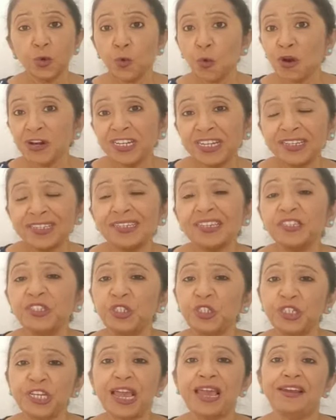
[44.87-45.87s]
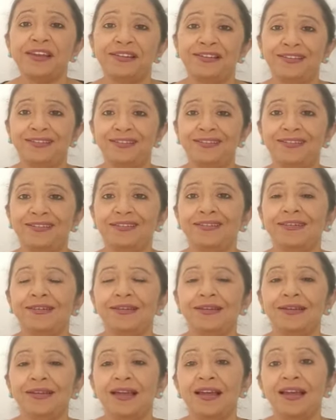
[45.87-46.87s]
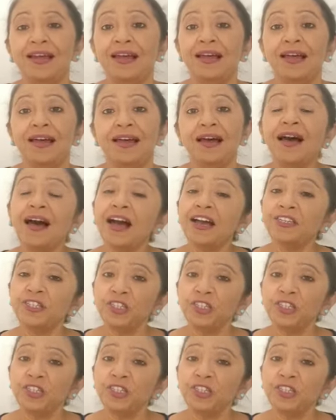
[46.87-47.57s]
what is a gerund? A